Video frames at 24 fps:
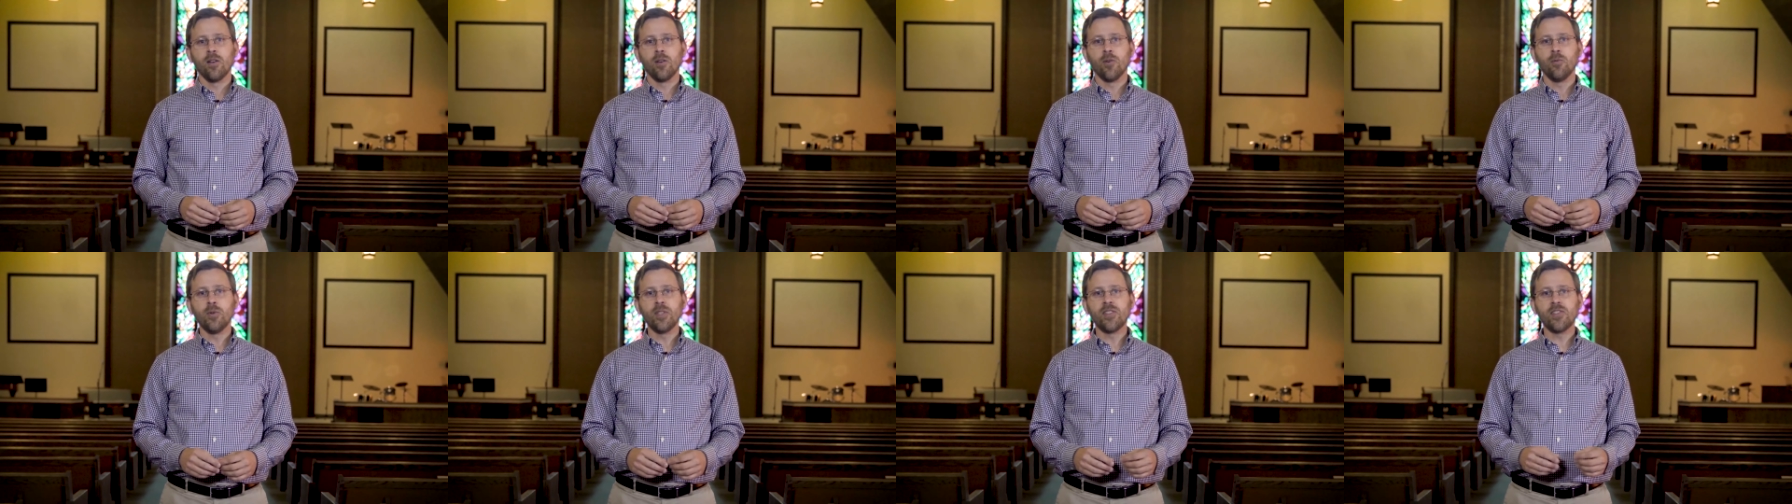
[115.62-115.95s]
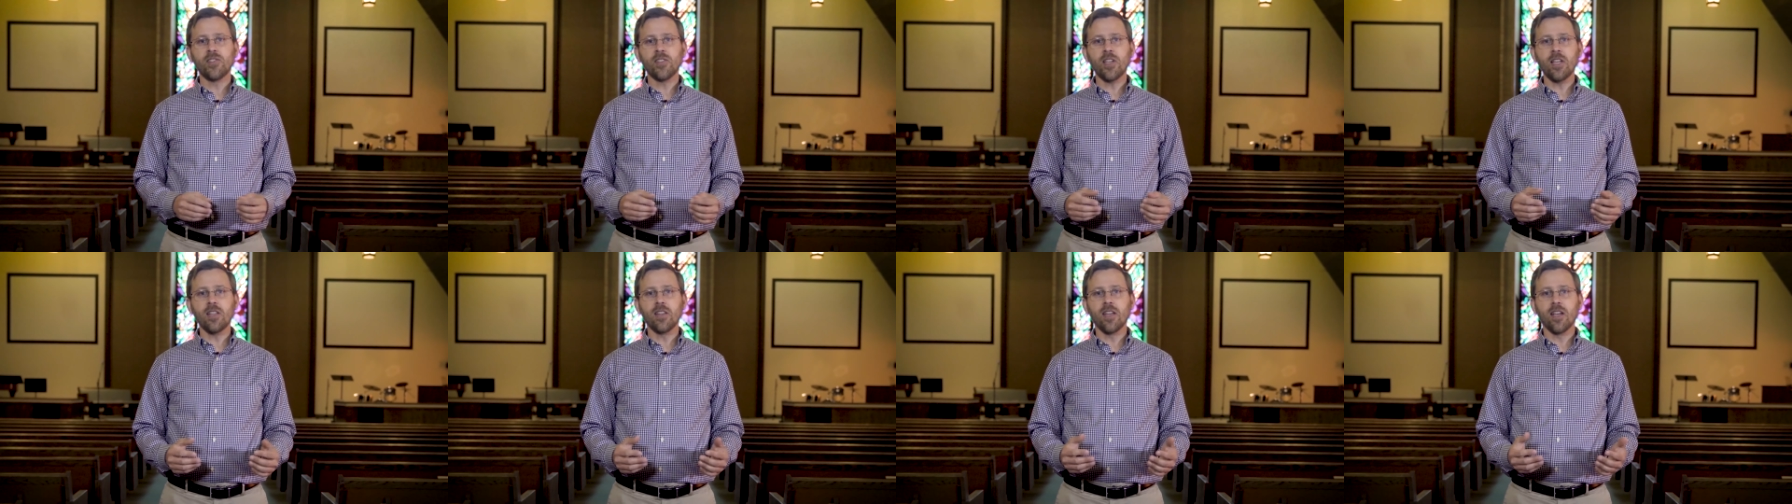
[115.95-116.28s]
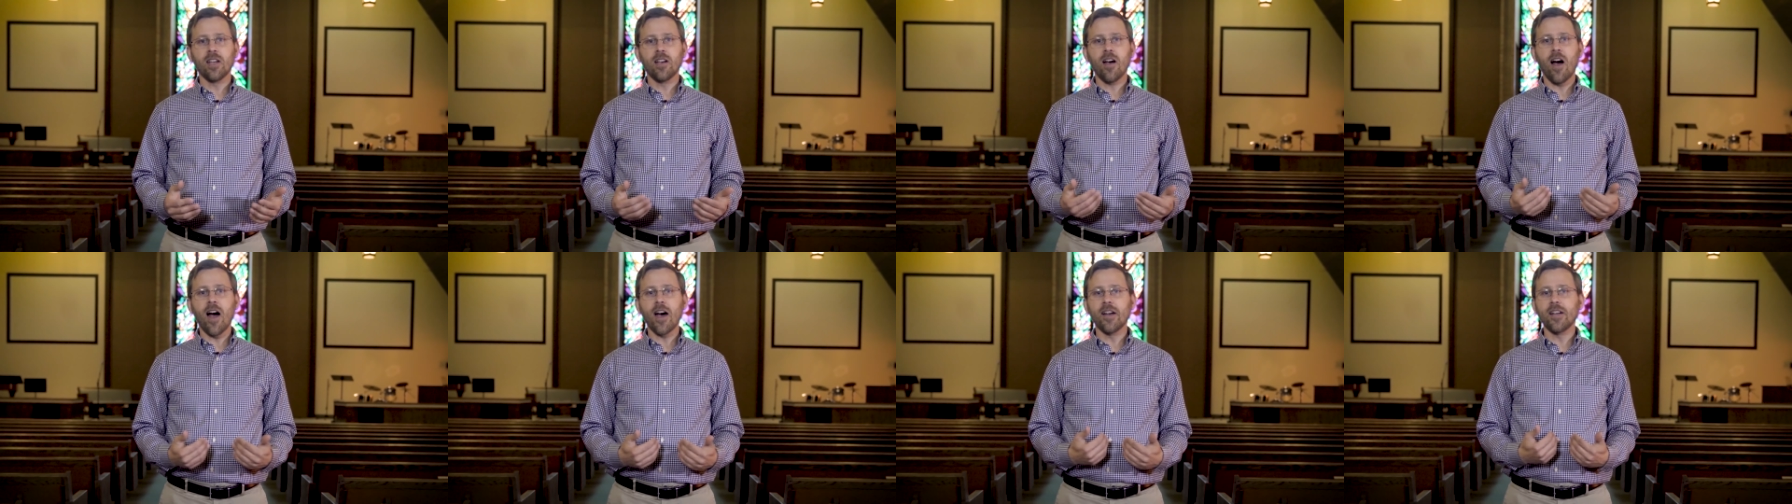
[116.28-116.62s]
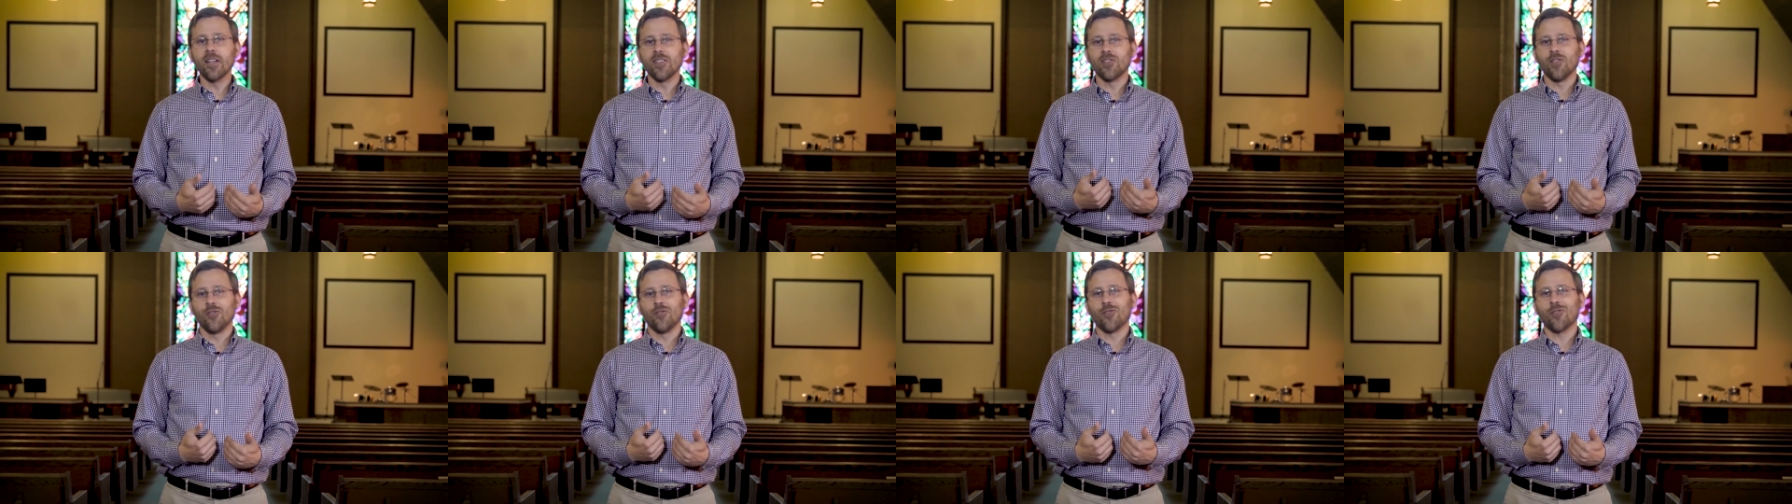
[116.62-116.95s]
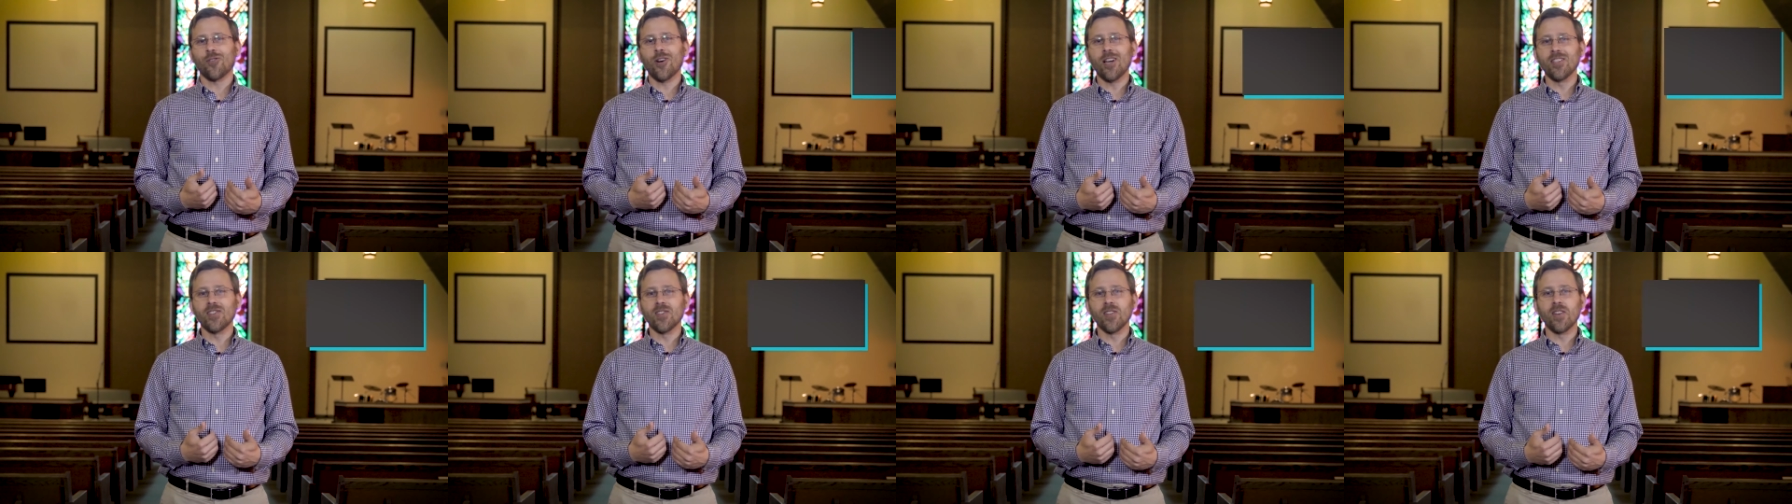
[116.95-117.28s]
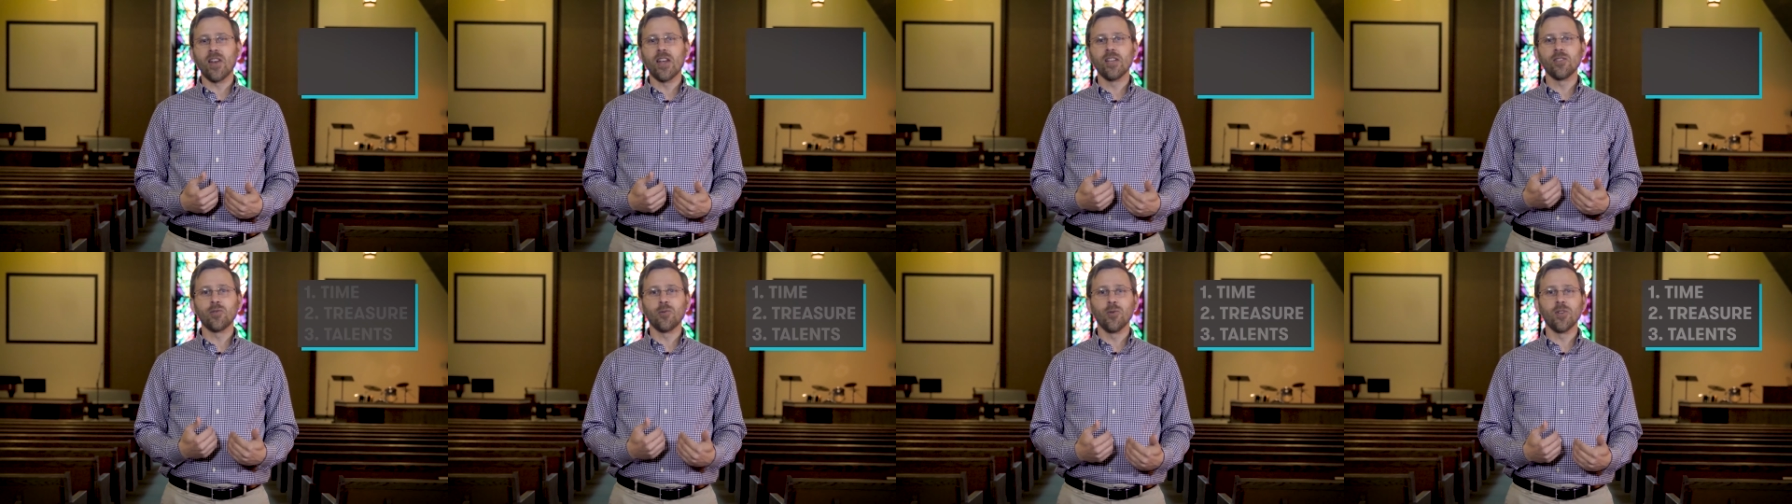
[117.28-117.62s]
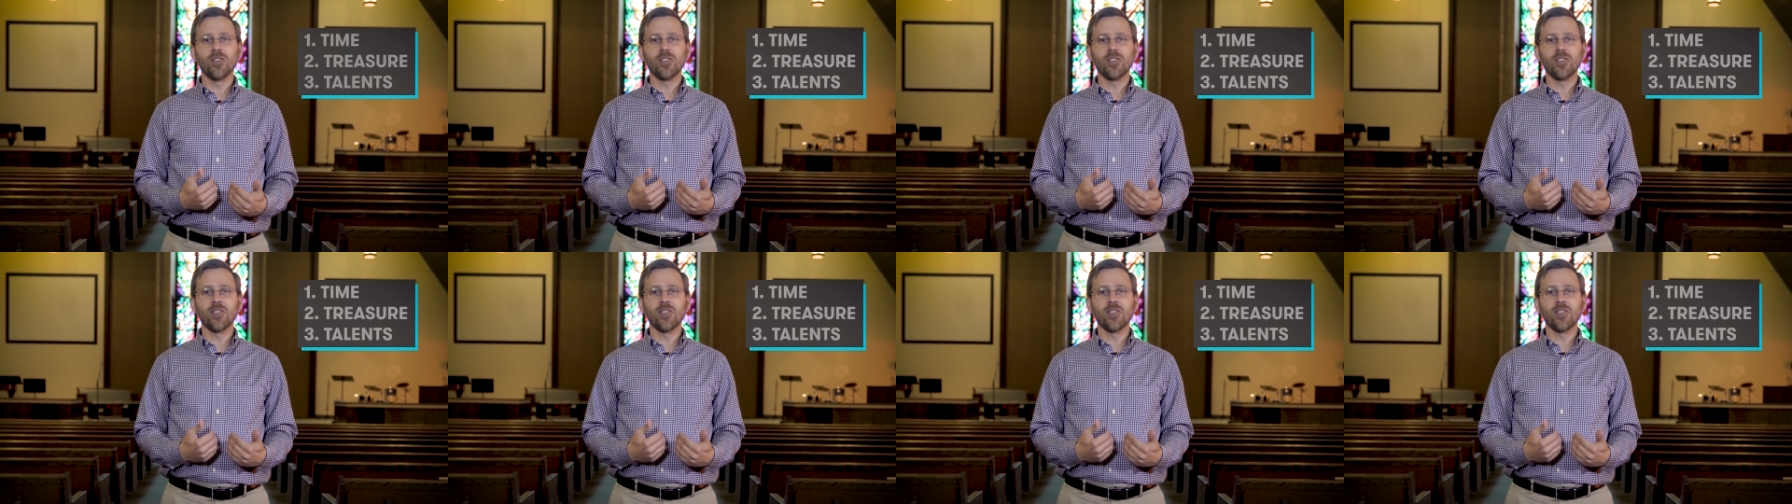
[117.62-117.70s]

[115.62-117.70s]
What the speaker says: We see that God has entrusted us